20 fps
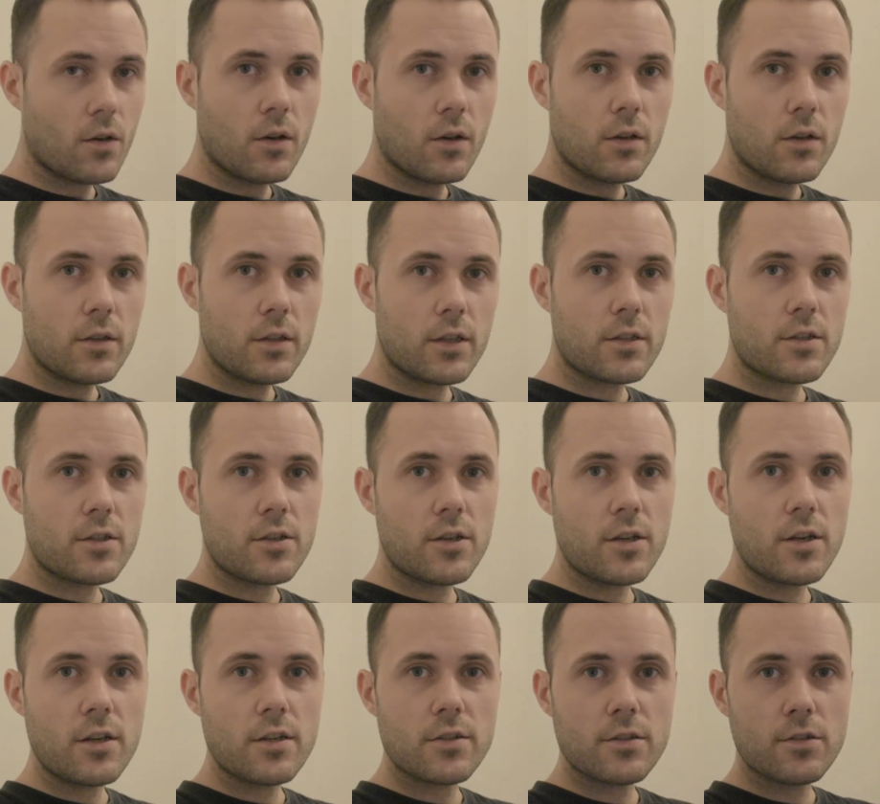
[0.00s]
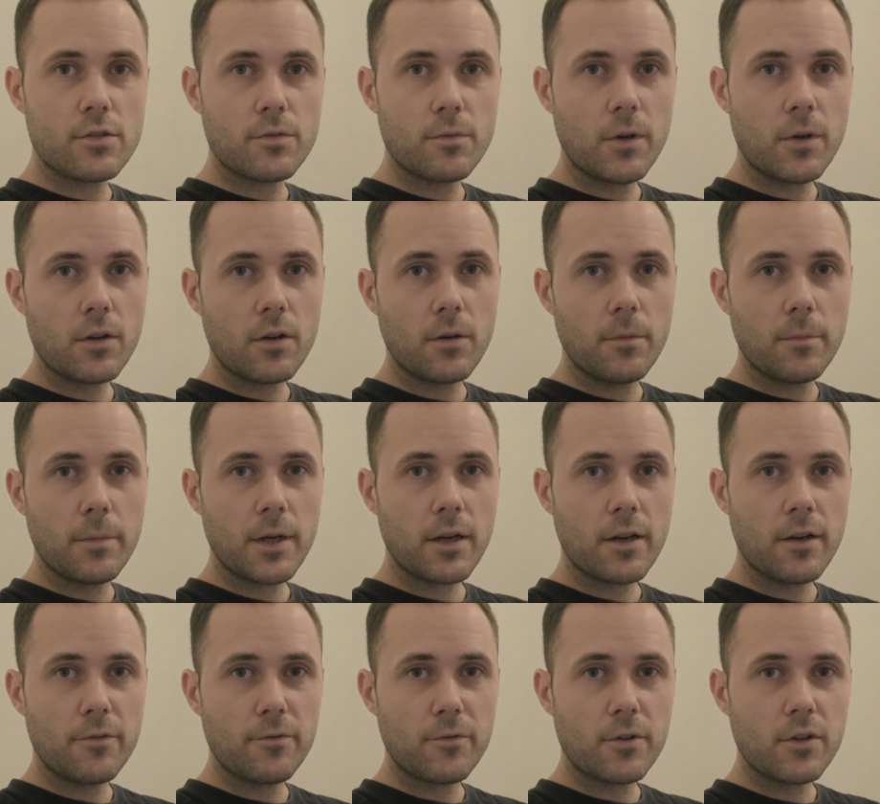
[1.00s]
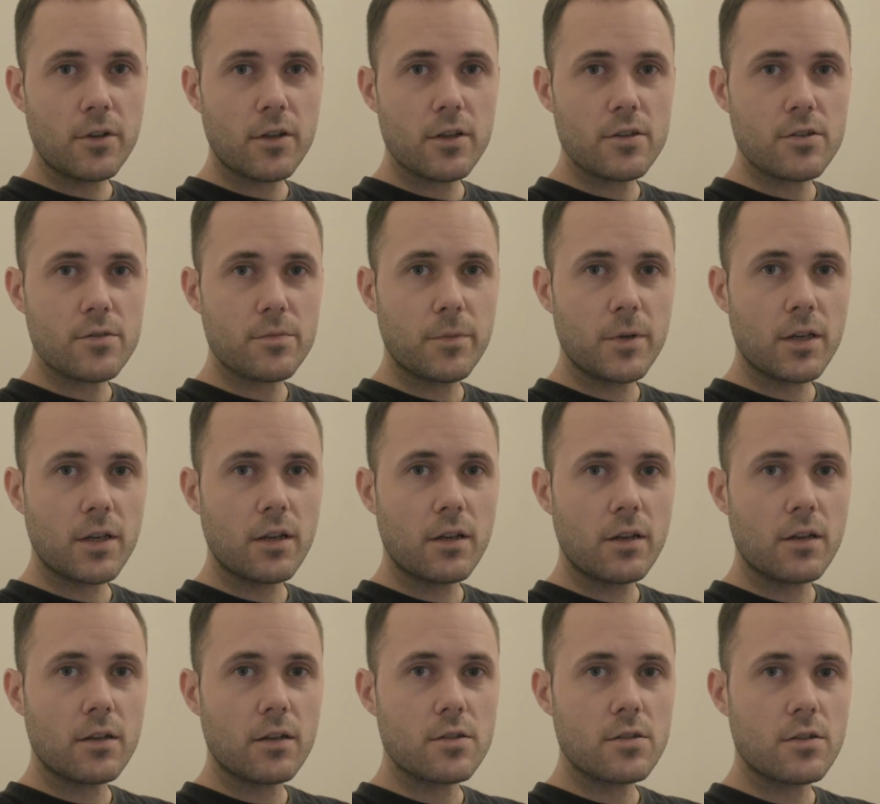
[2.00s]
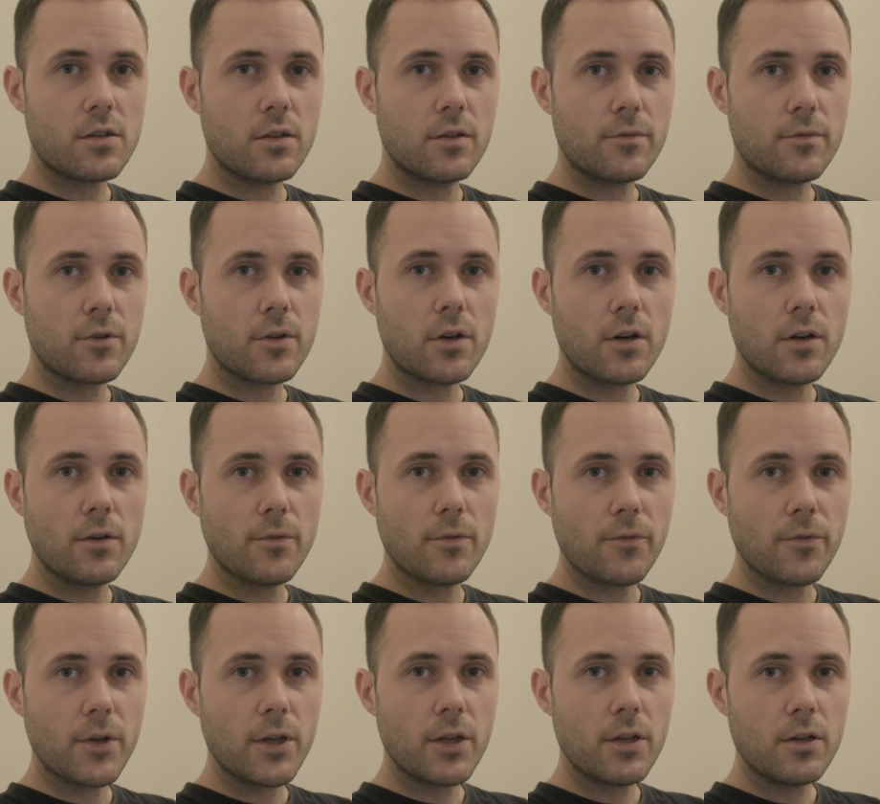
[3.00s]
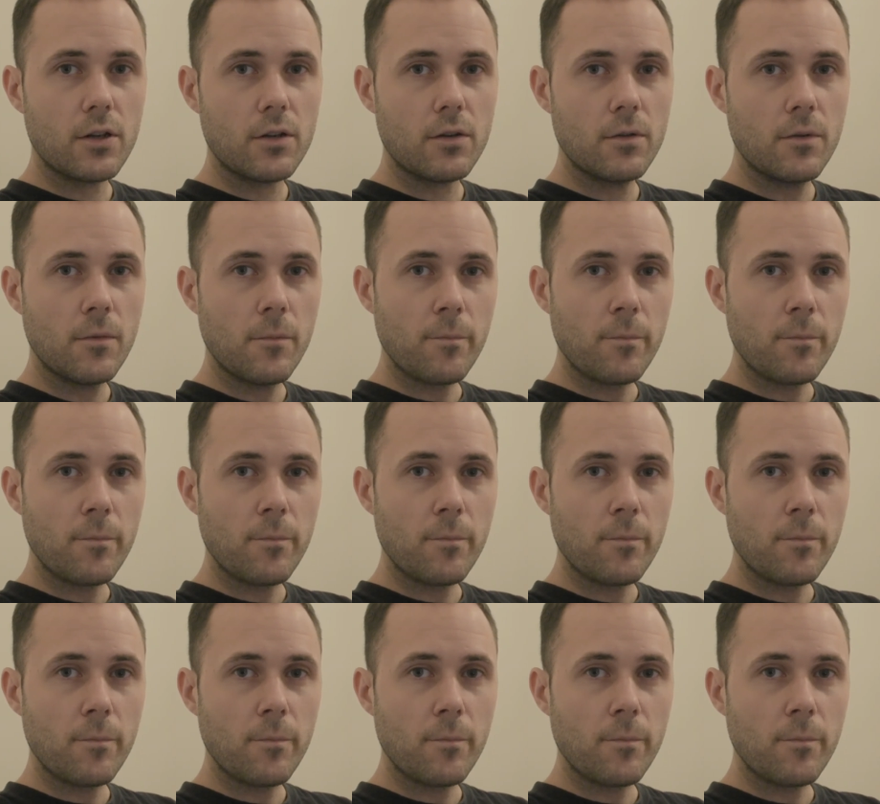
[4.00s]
Yes, welcome back everyone, it's me again and it's time for another video.